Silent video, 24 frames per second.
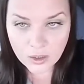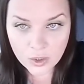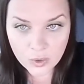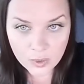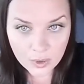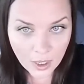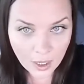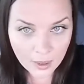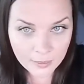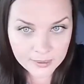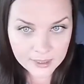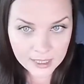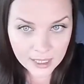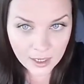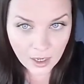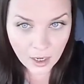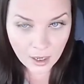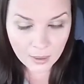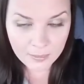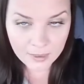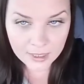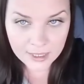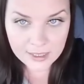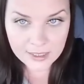do an update
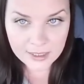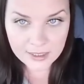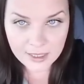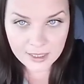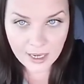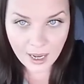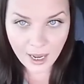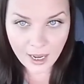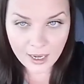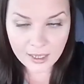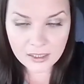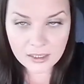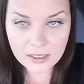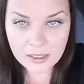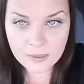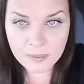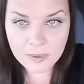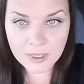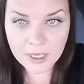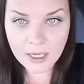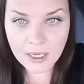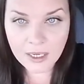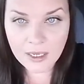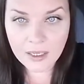on my stats
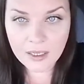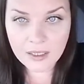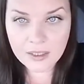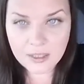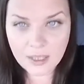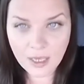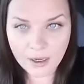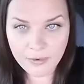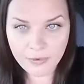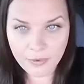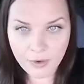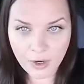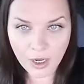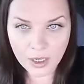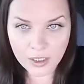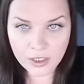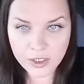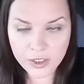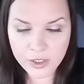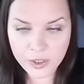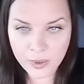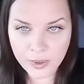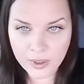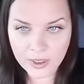because I forgot
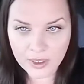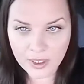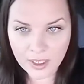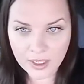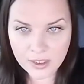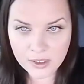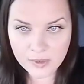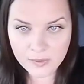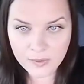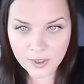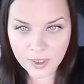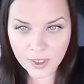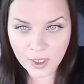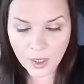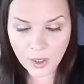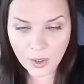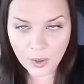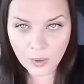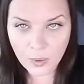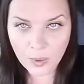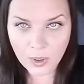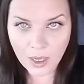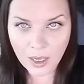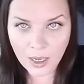to do it in the last video.